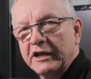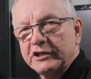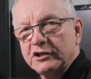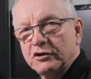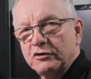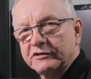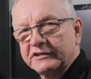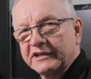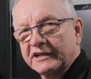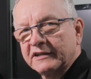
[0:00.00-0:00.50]

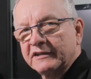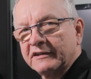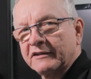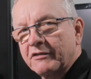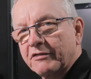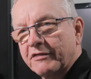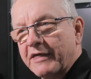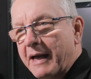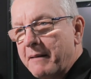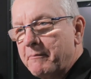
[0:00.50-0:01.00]

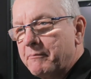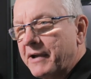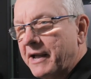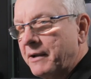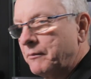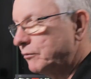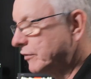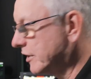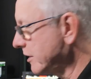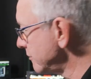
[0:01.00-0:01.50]
using that
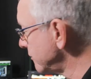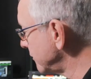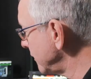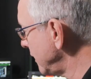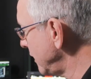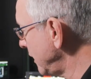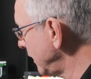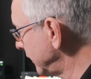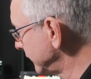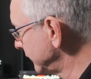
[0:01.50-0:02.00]
bandwidth,
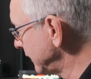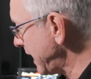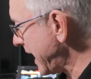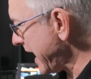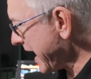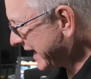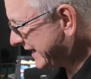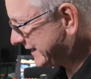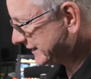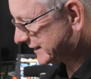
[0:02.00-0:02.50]
and
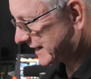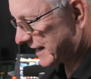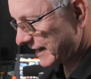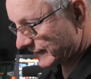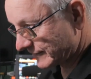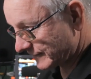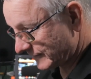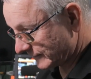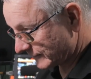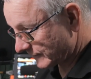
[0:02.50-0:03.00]

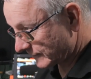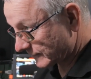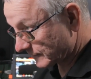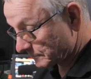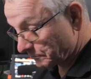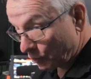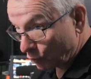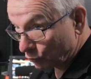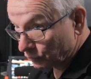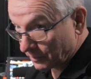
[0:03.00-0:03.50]
HX is a
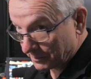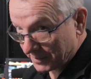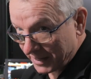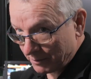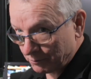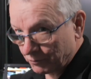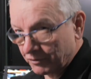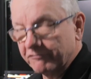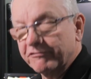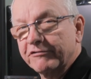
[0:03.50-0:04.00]
smaller
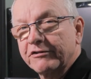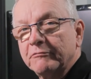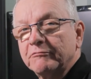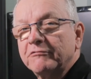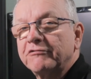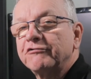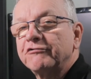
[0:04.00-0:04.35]
bandwidth than